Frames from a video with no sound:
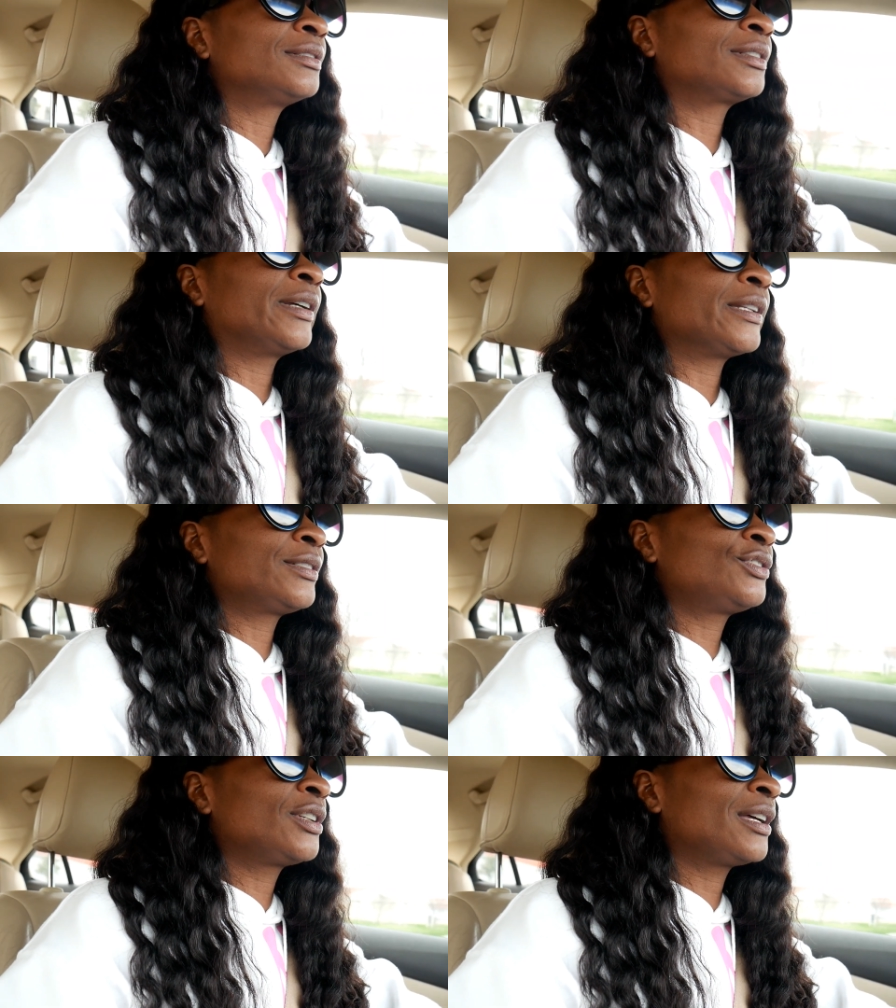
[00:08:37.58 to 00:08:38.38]
Look at her. I
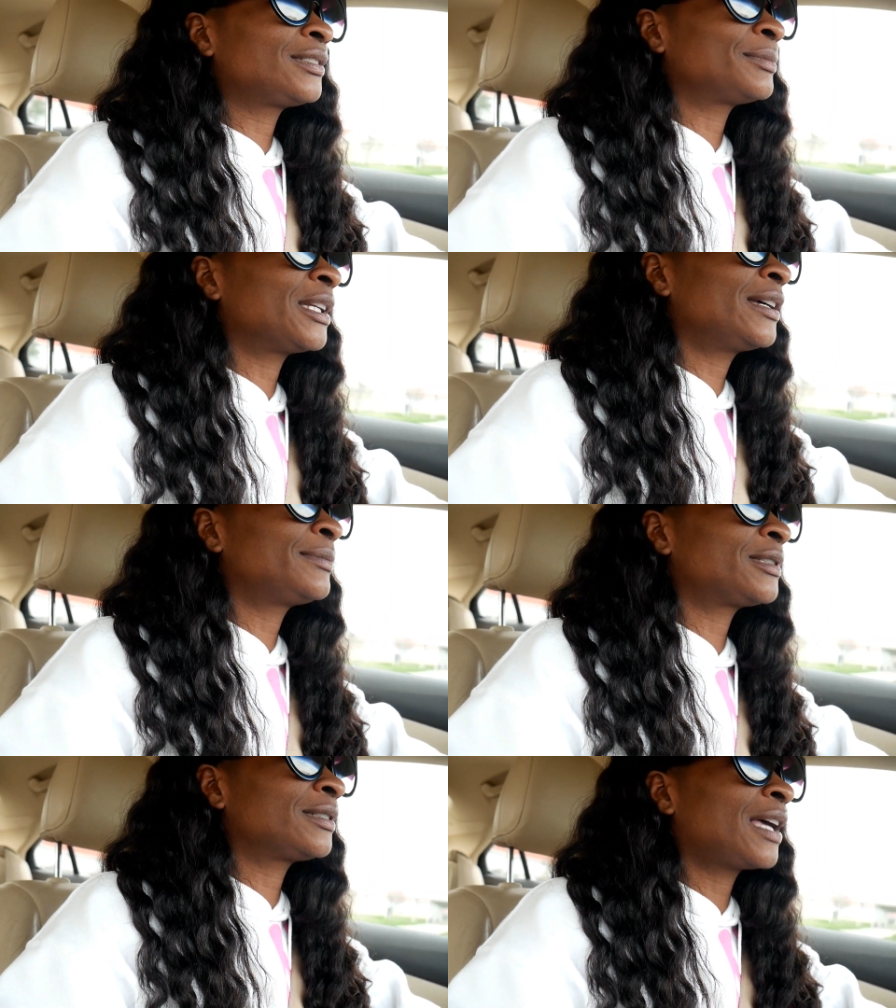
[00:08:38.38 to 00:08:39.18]
see she got some
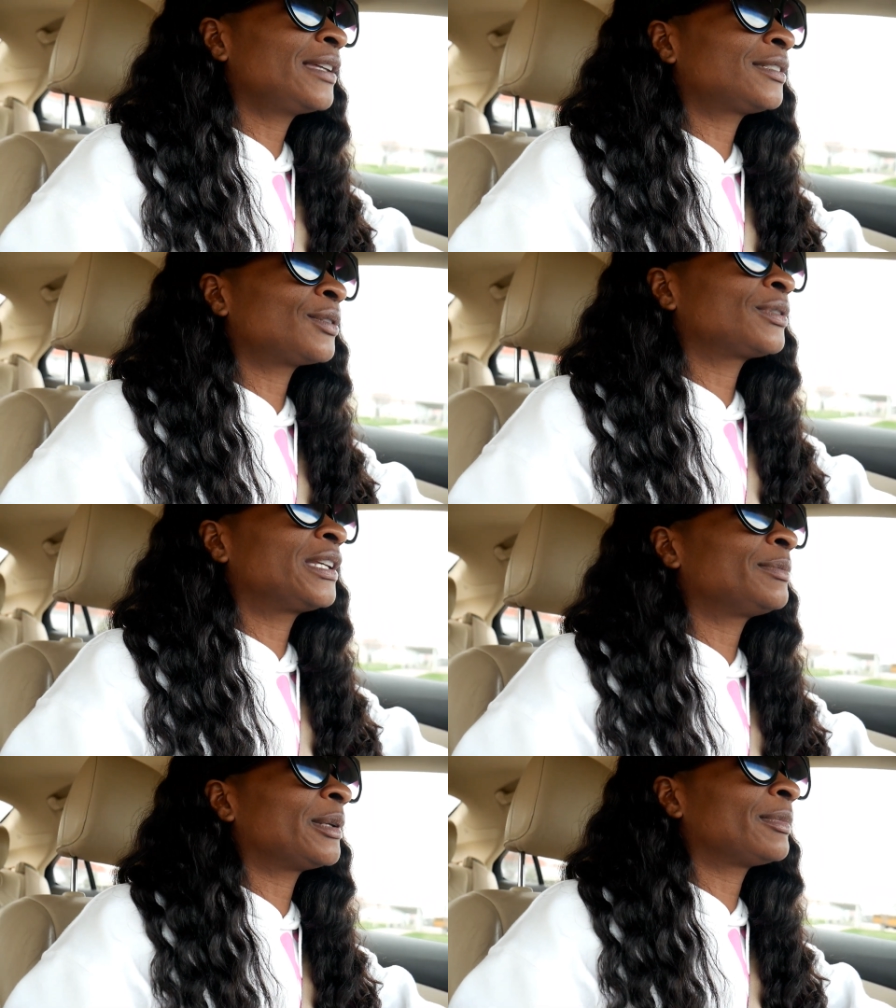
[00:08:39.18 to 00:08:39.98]
tights on to
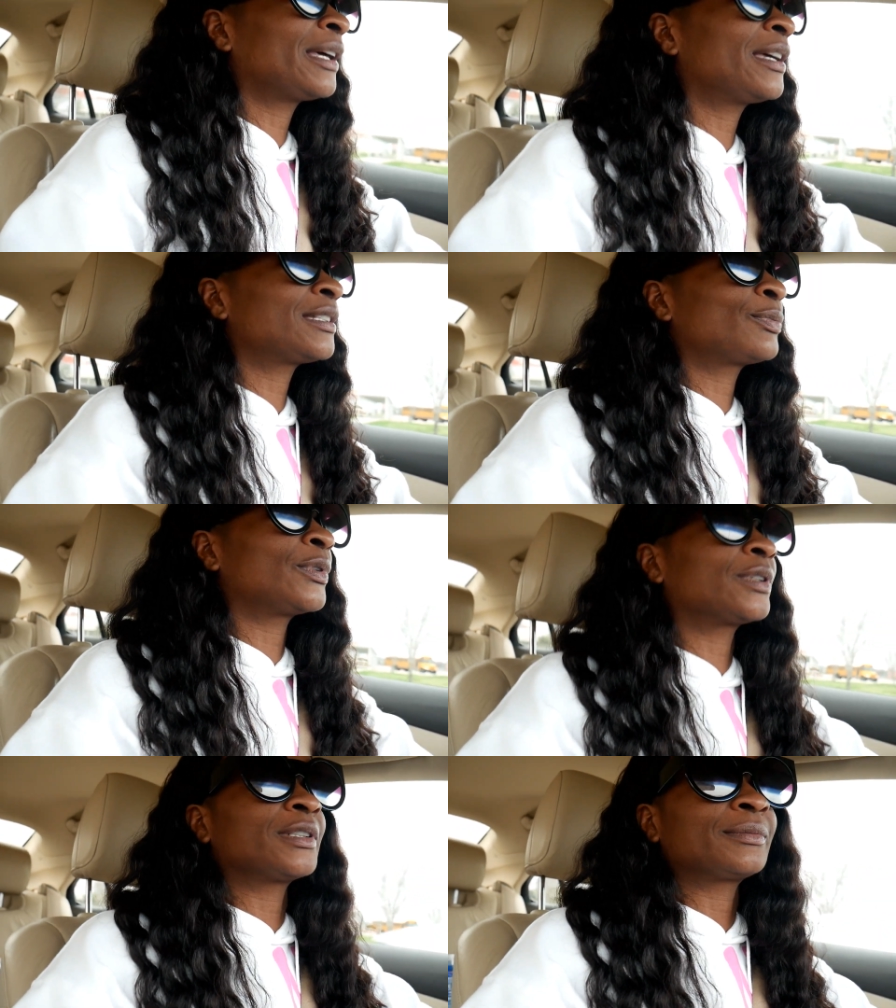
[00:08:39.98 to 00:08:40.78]
keep them legs
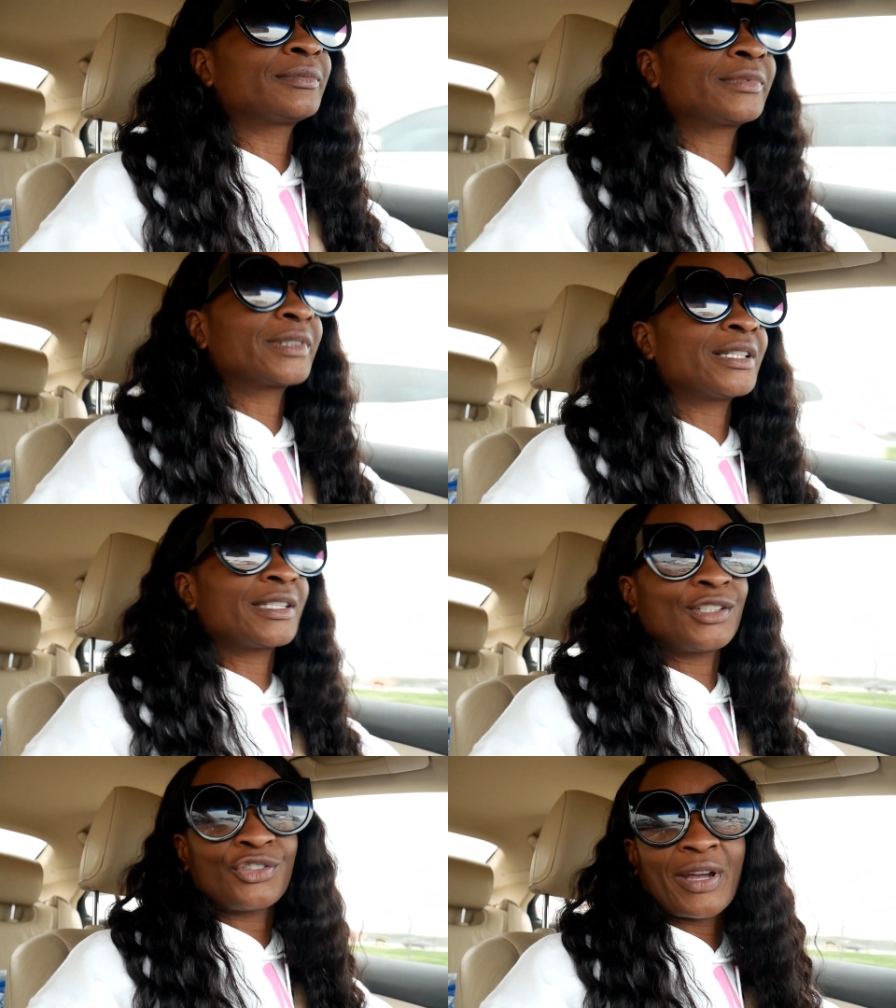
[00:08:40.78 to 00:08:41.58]
warm.
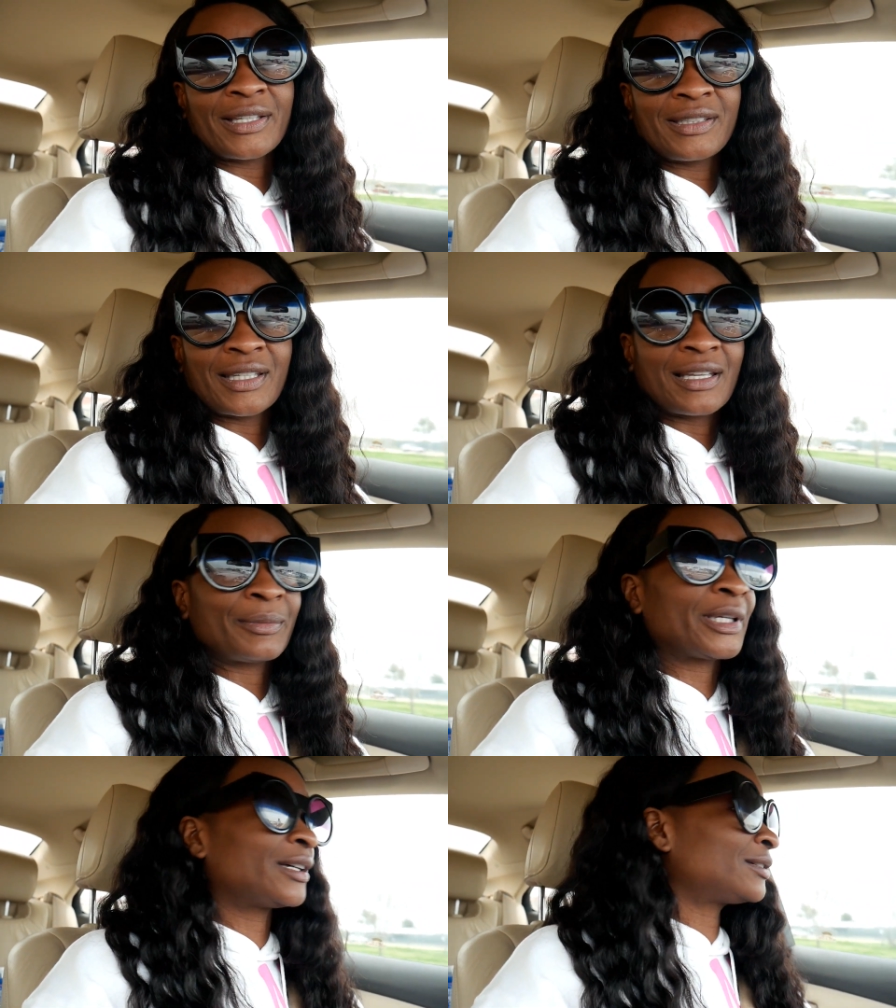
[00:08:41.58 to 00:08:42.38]
Because it's track
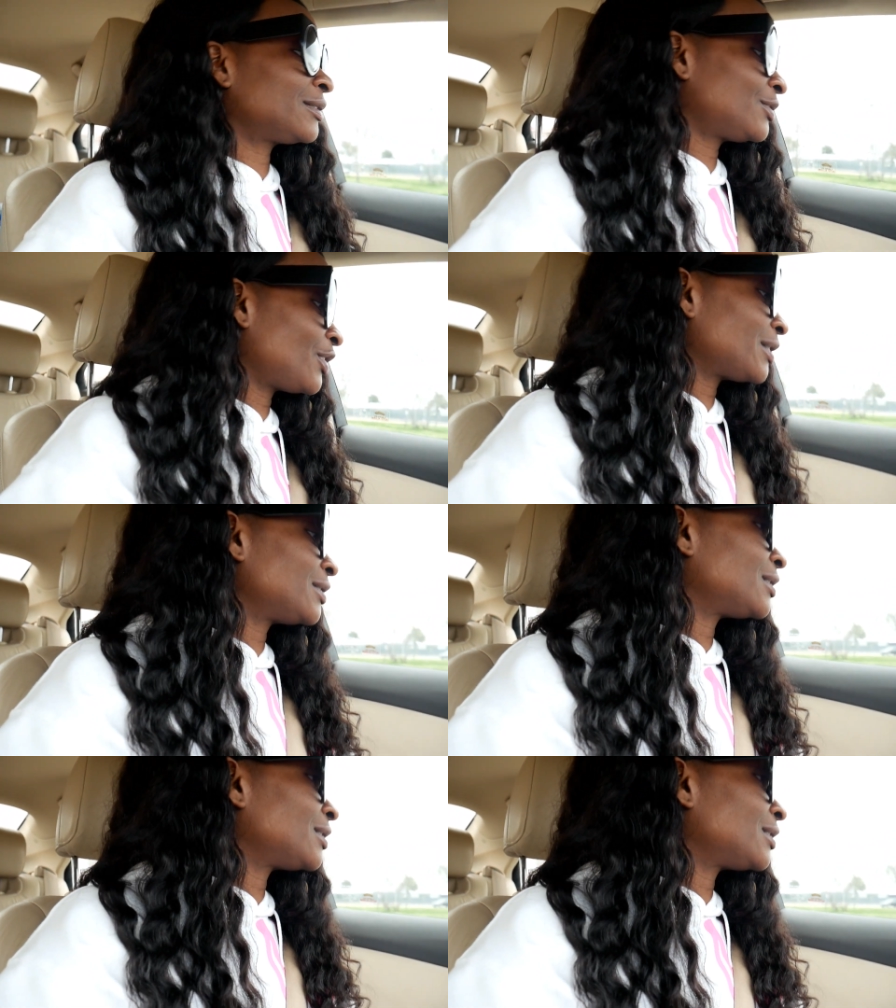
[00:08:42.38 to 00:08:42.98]
time, y'all. It's track